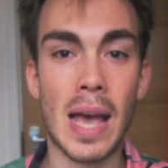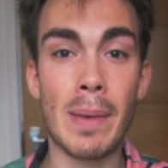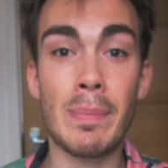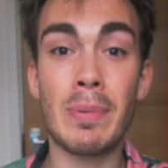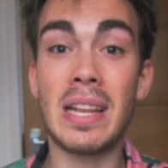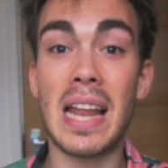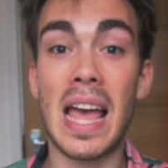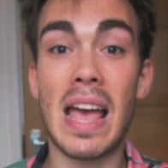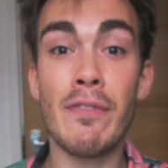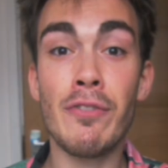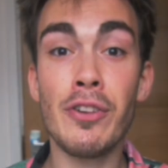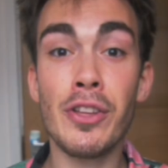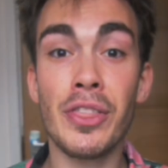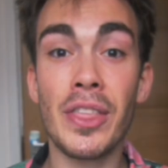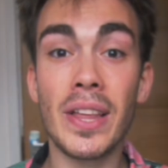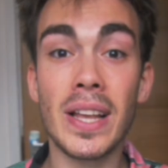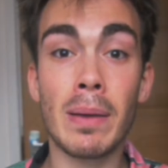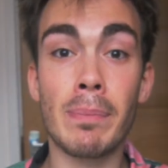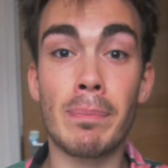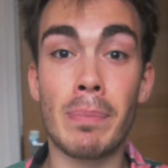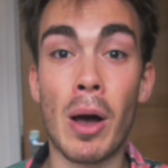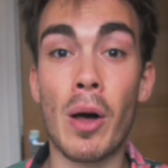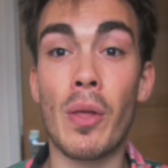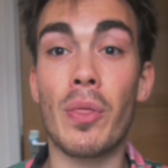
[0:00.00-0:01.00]
I mean, everything
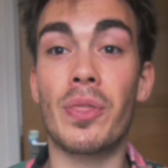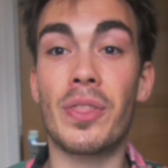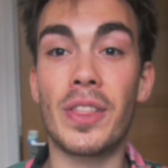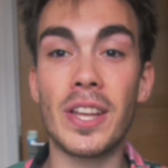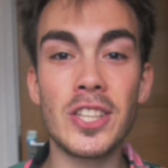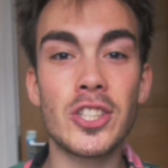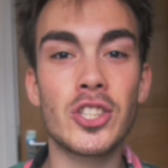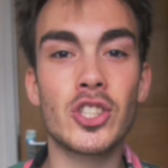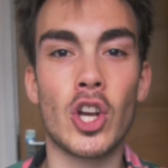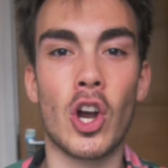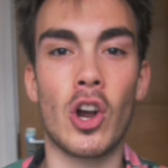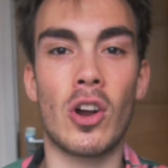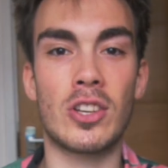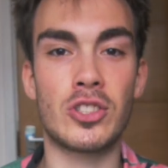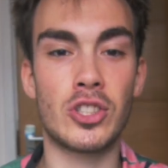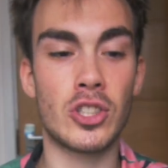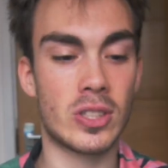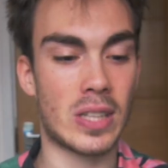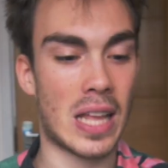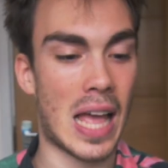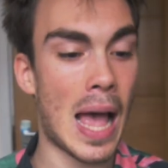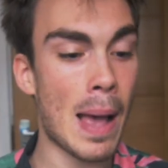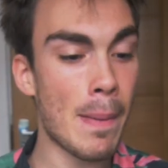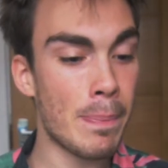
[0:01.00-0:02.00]
about this car is
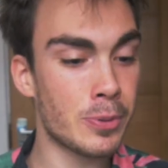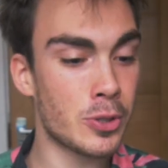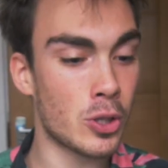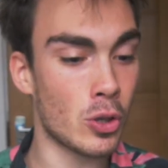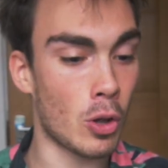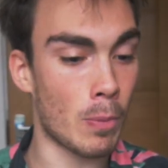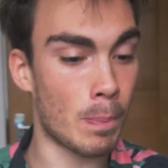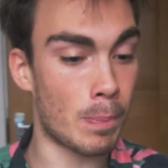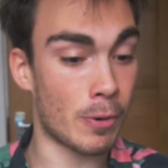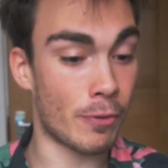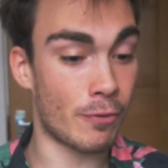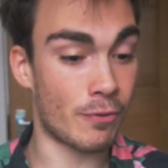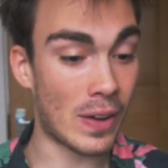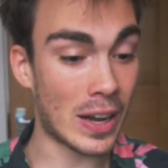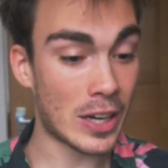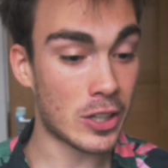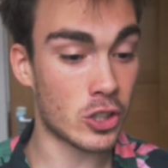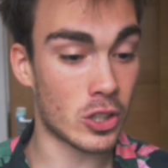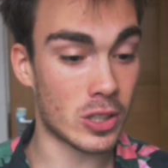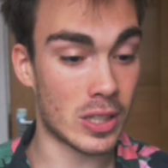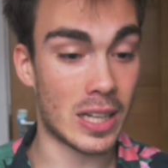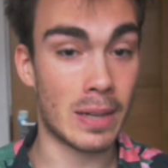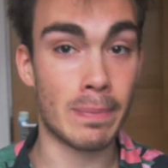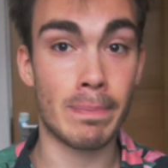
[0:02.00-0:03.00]
just absolute
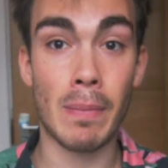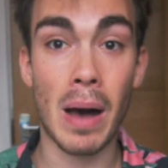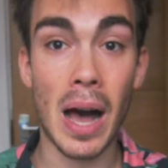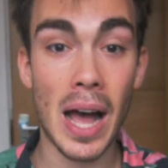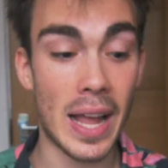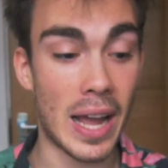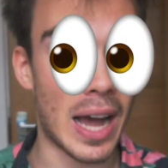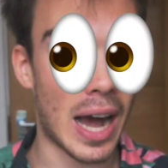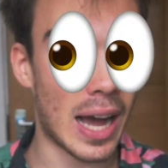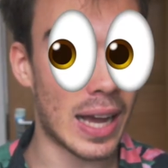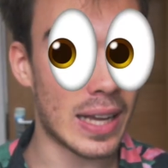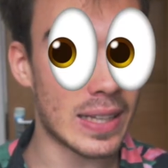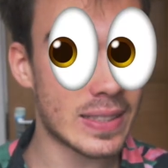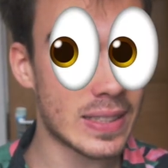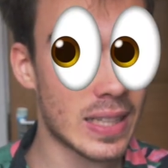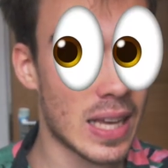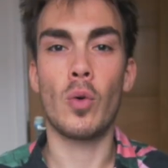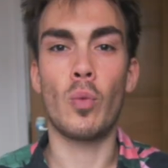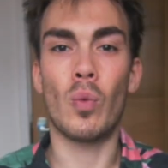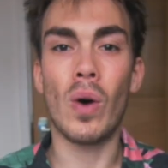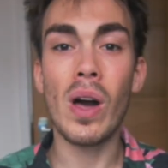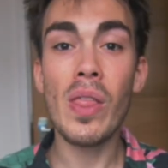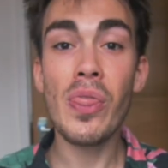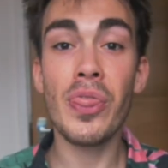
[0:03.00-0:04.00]
perfection in my eyes.
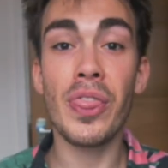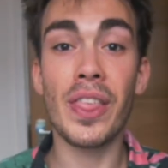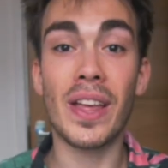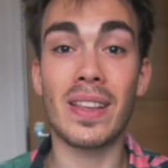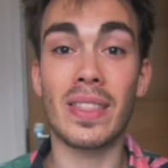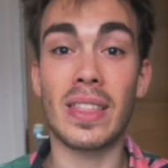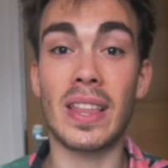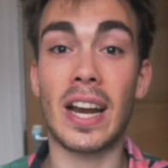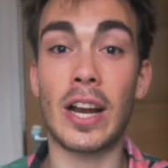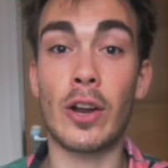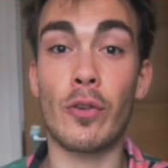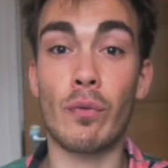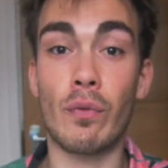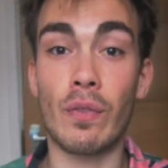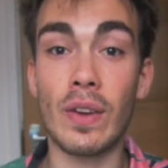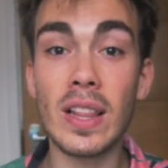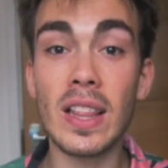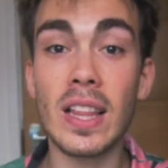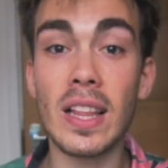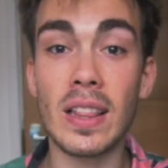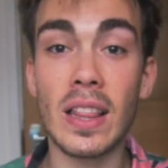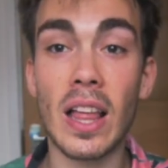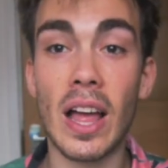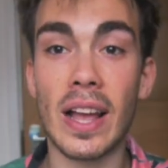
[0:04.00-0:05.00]
One thing that I
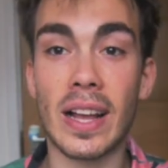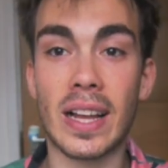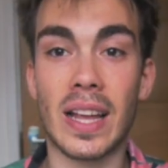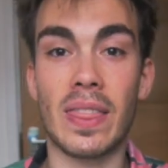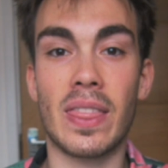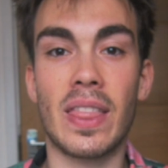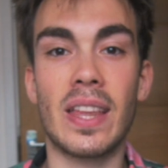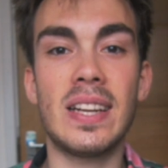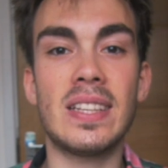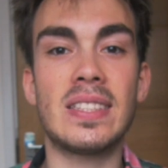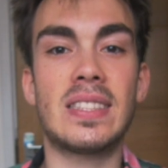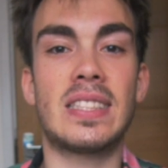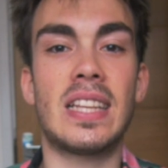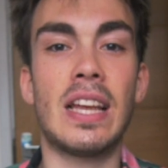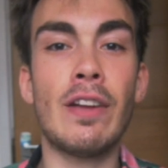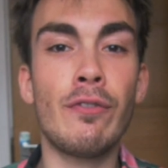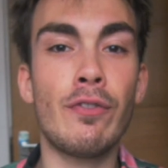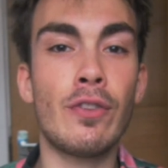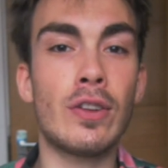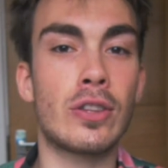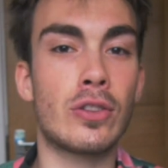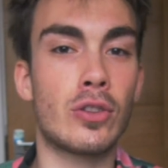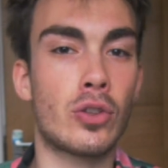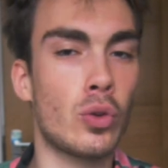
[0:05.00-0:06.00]
really like, and that is
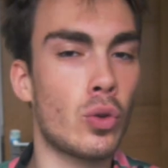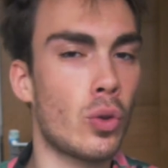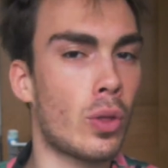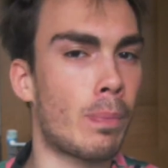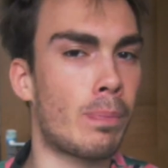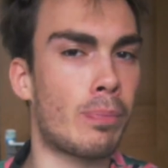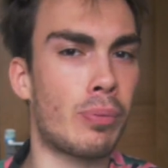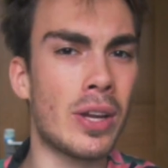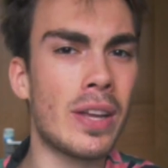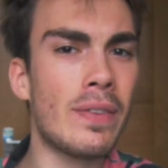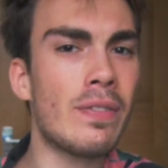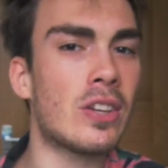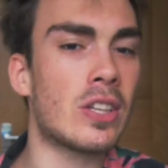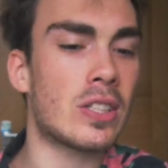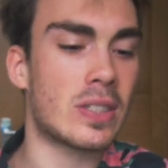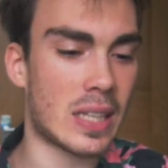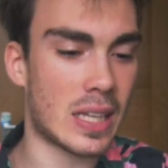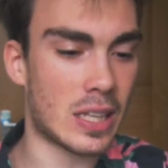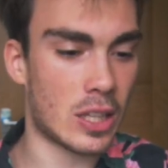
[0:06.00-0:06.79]
different to the previous